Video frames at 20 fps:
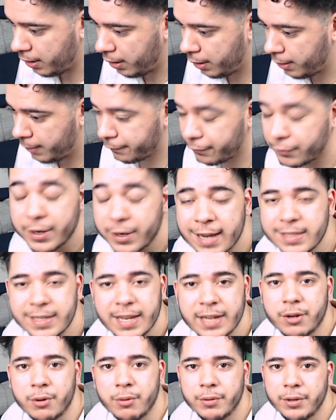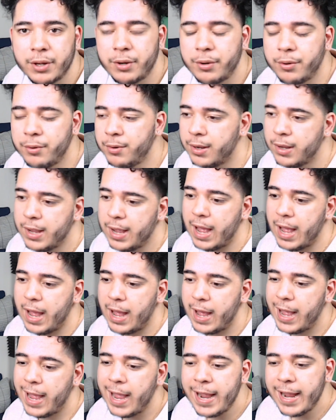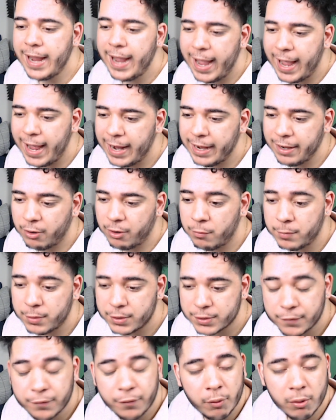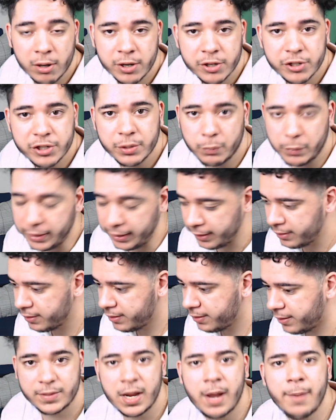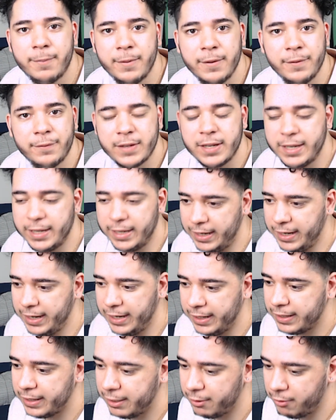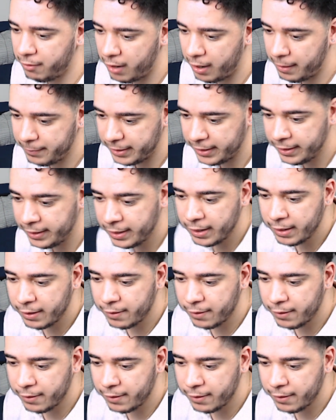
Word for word: Um, for you guys that don't know, I had almost four hundred wins, top fifty in Hinokami